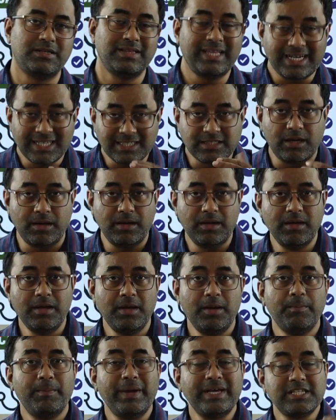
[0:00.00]
That is the
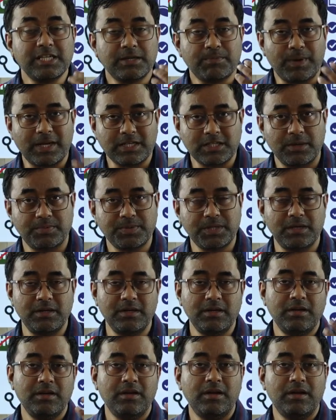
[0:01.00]
basic perception